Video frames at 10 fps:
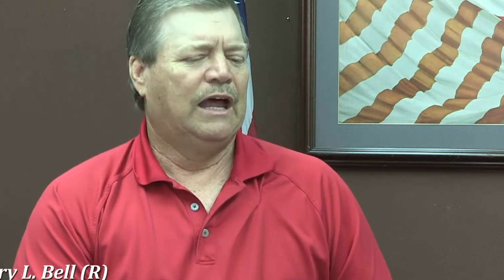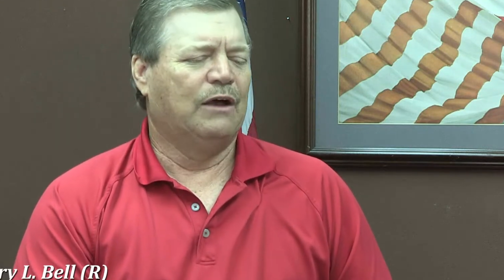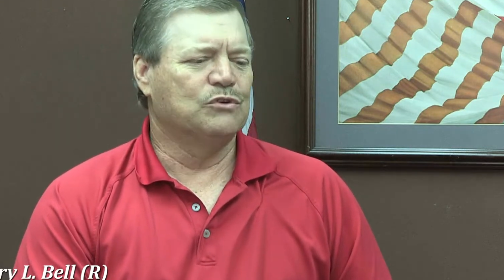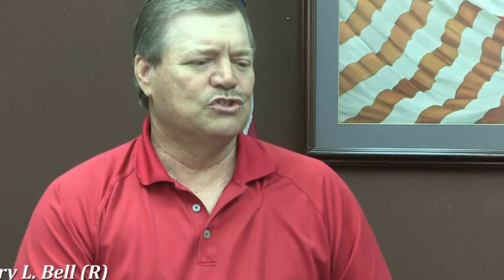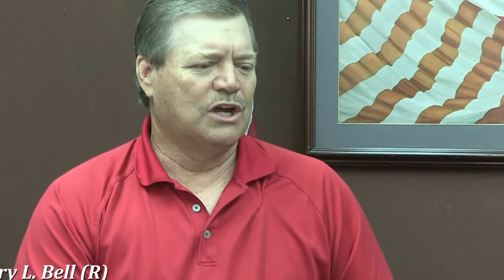
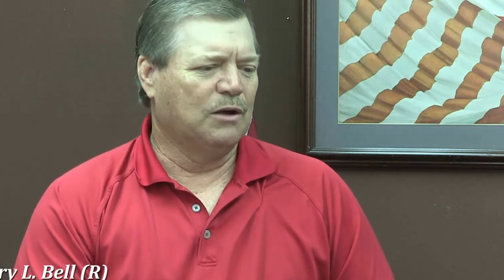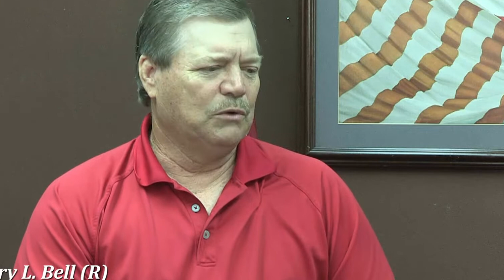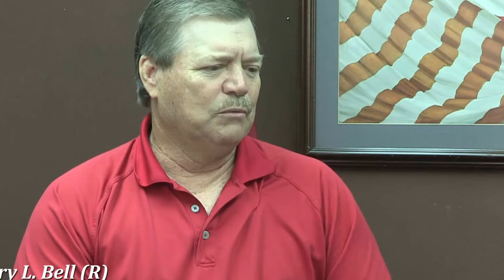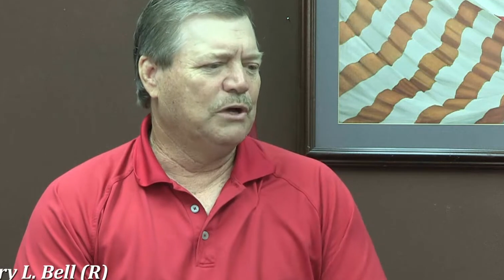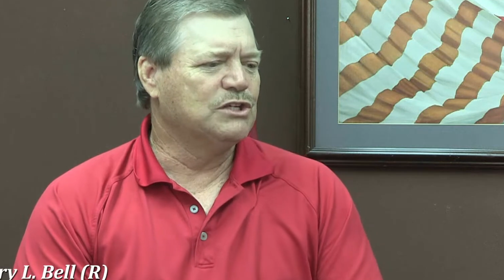I was
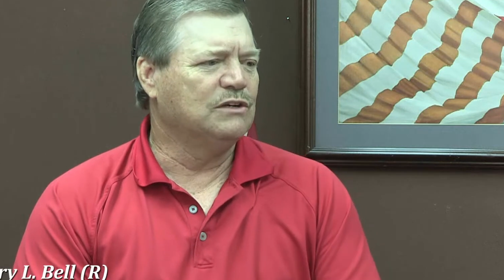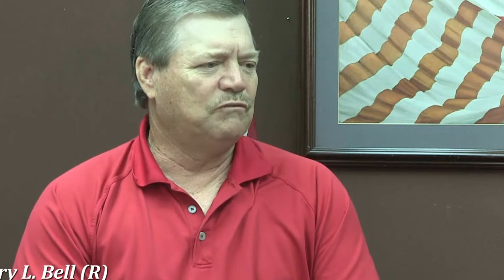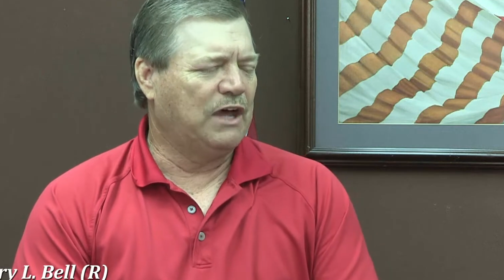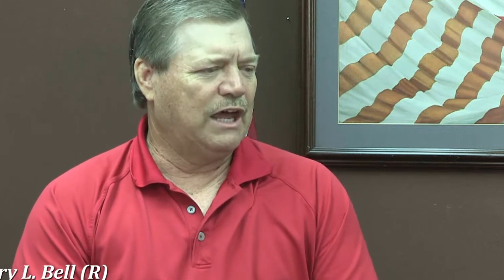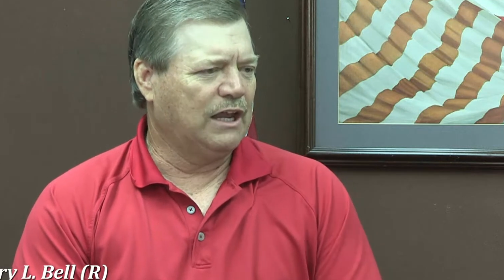chairman of budget
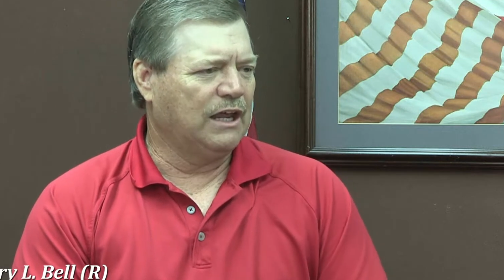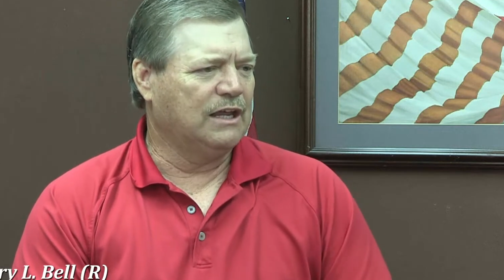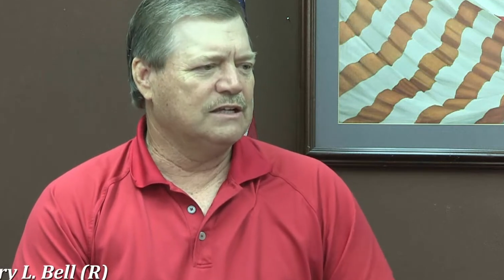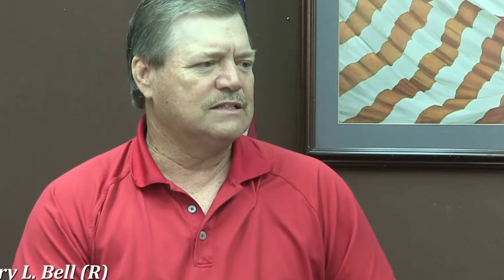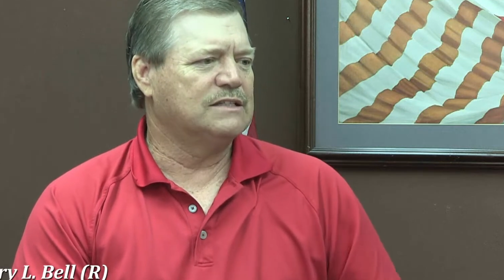and
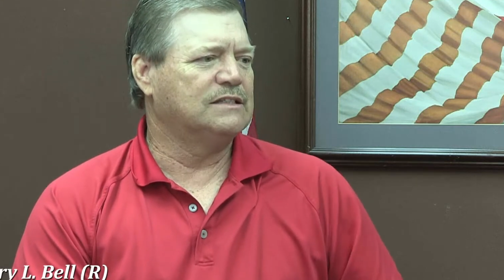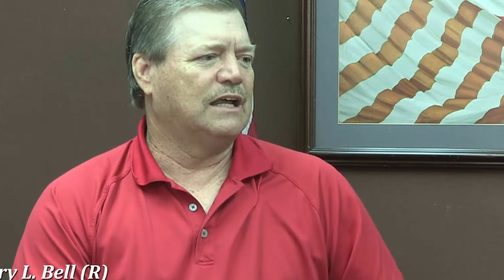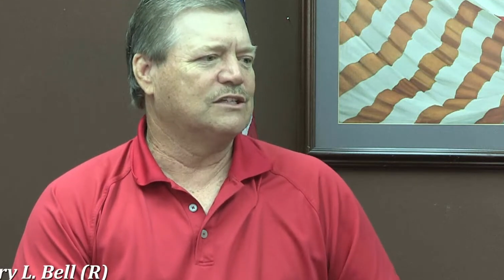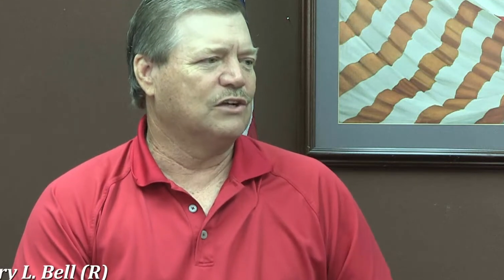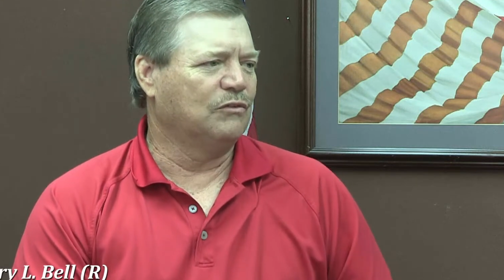finance.
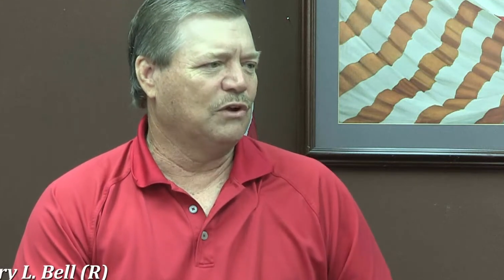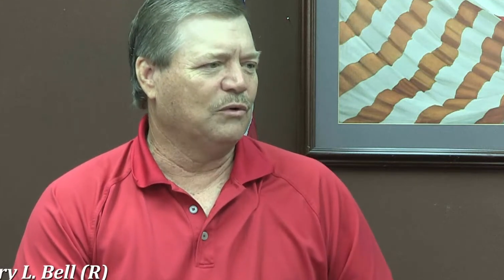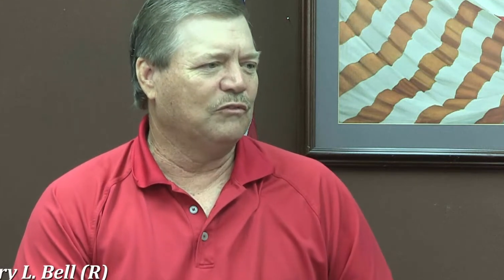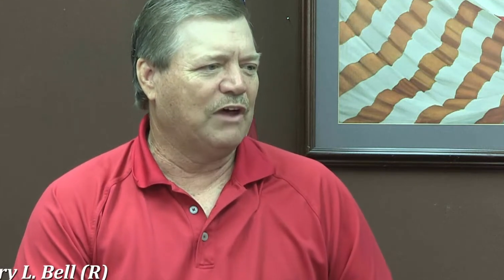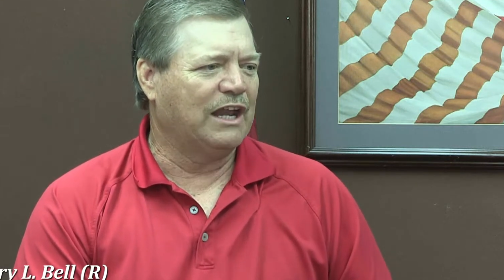I served
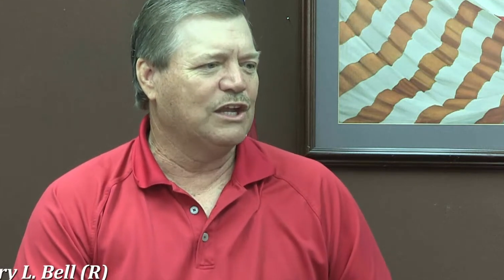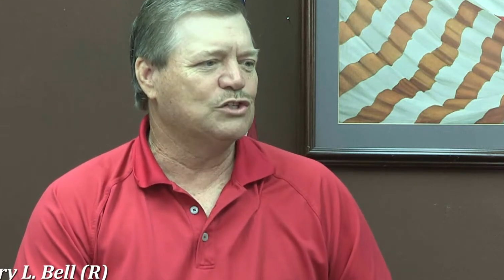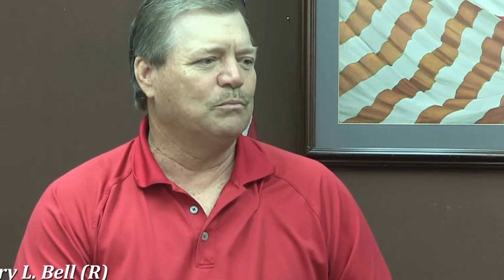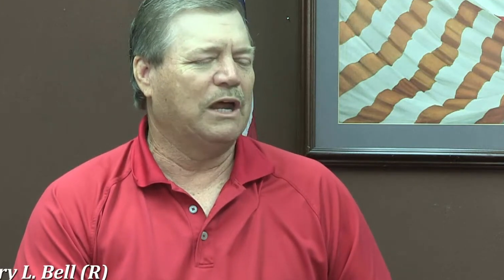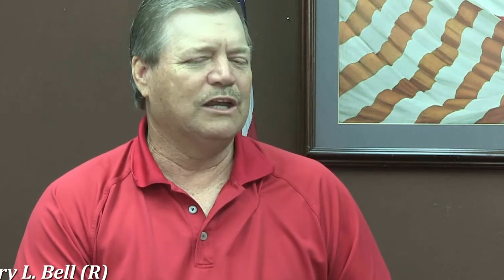on the
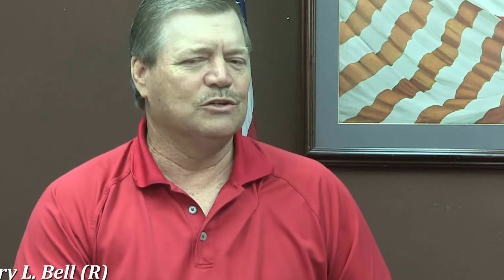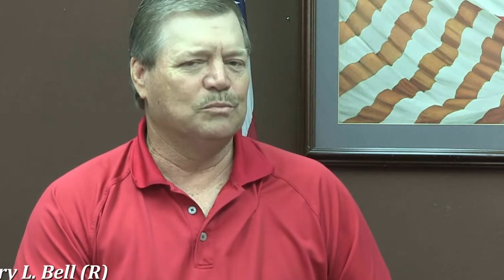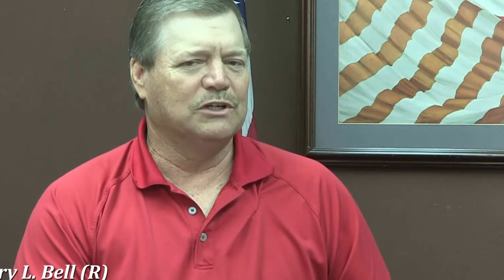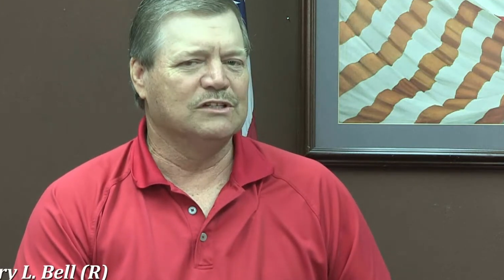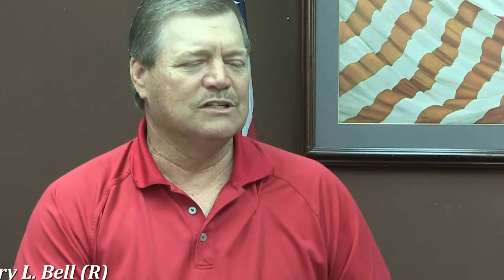financial
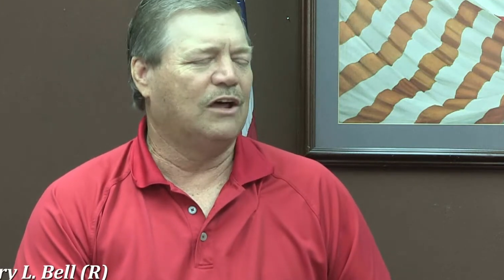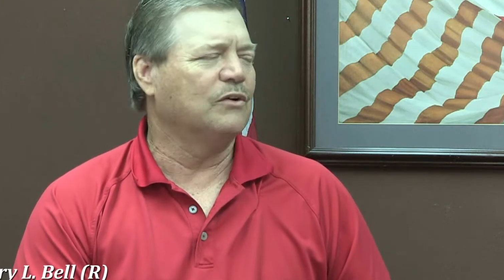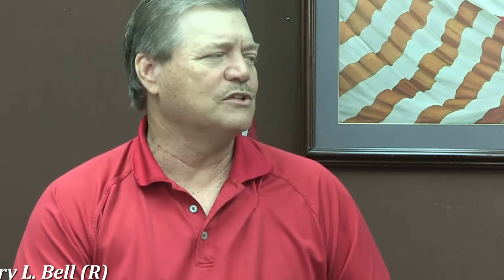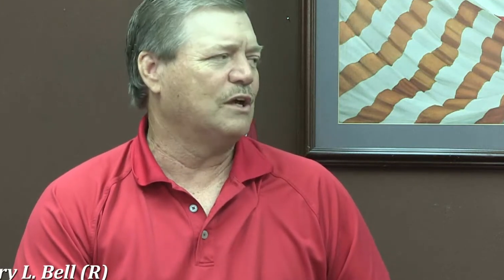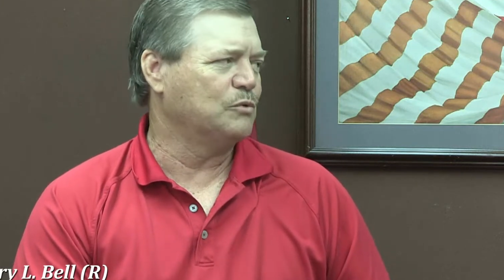management as
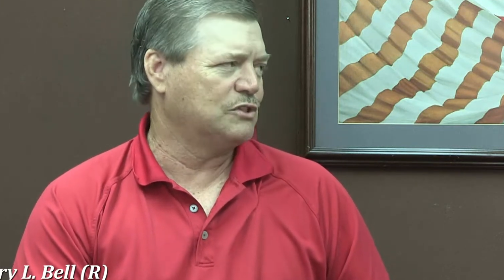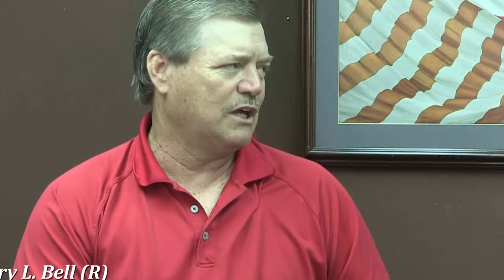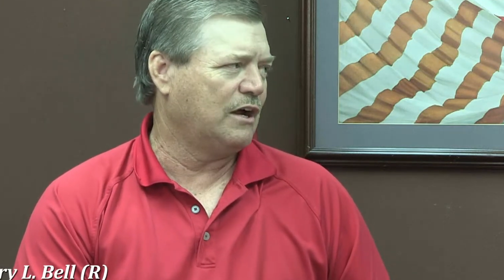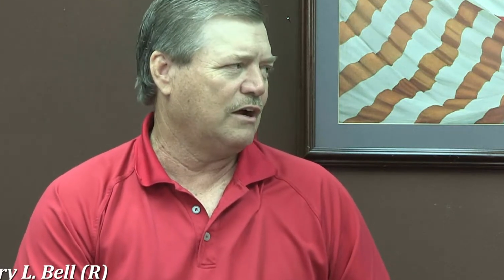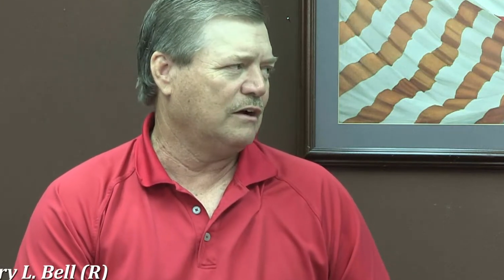long as I was
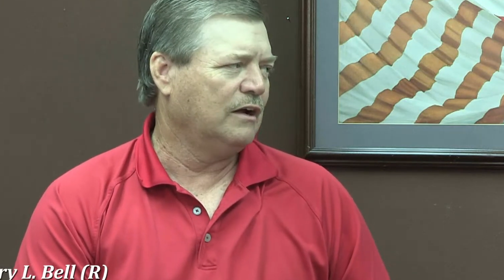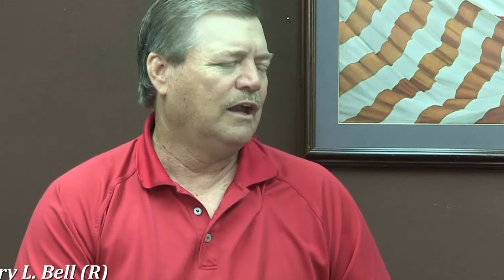there.